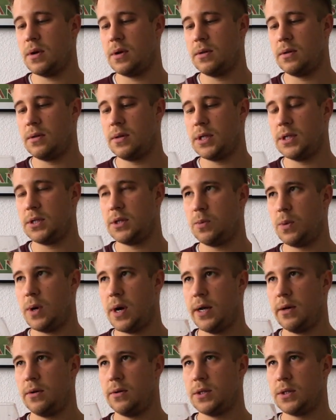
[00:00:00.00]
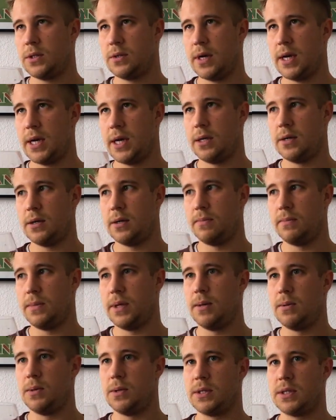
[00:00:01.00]
this wine also had a
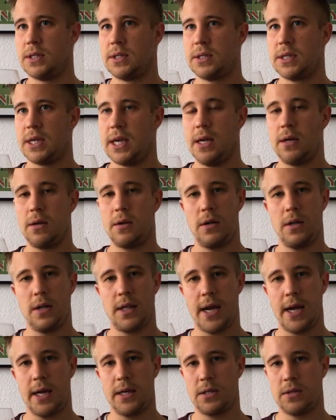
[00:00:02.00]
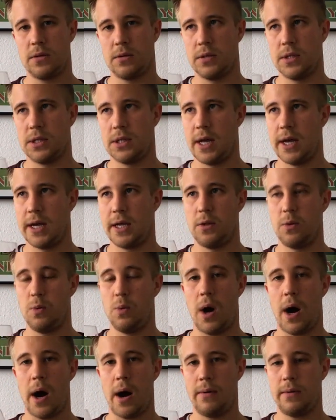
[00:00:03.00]
minimal skin contact, so it's like
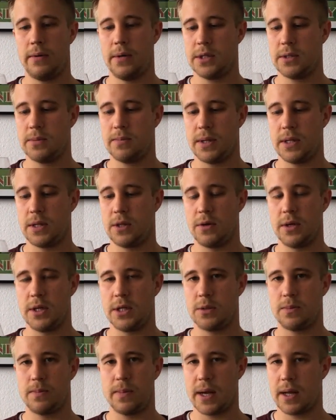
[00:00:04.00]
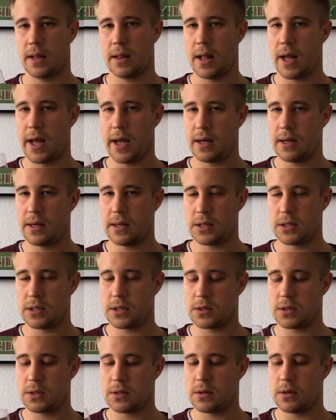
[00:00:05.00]
2 hours, but don't expect like
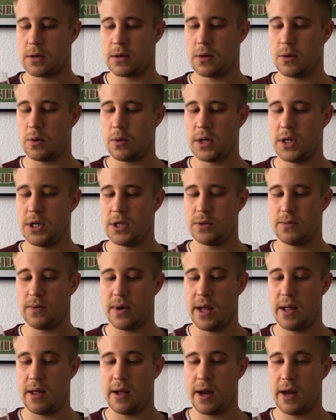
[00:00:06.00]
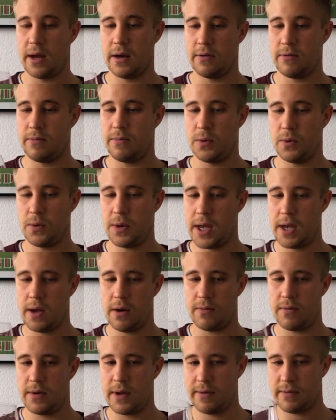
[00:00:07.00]
this orange wine kind of bouquet
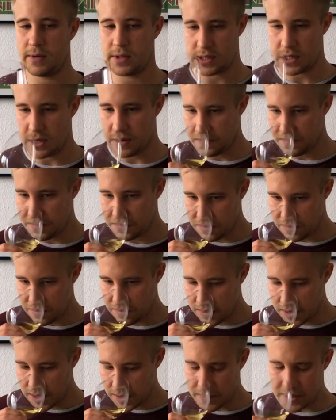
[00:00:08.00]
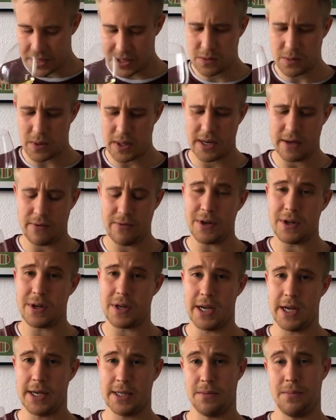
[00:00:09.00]
of flavors. But this wine
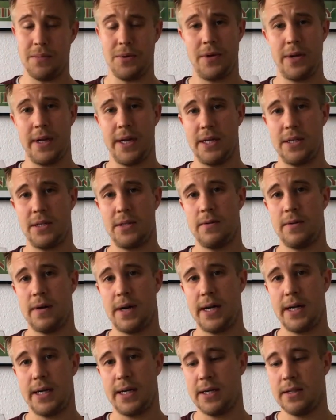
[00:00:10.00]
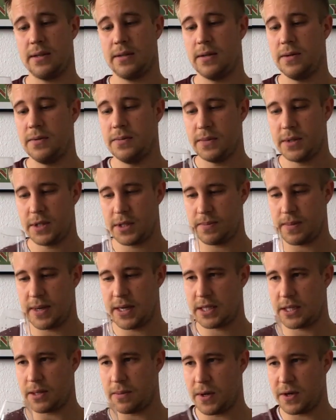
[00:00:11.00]
definitely has a bouquet, so I can
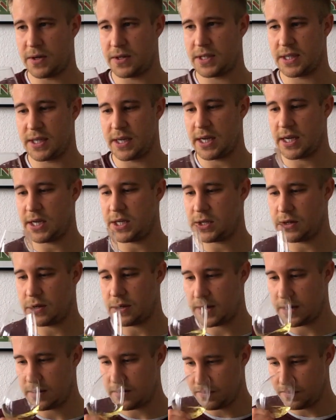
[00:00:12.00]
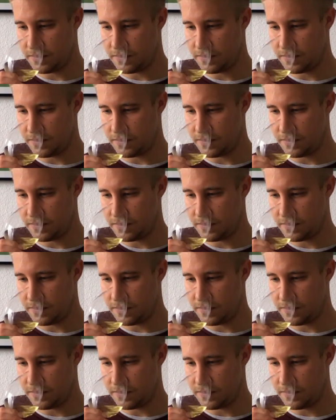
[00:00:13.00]
smell some oxidation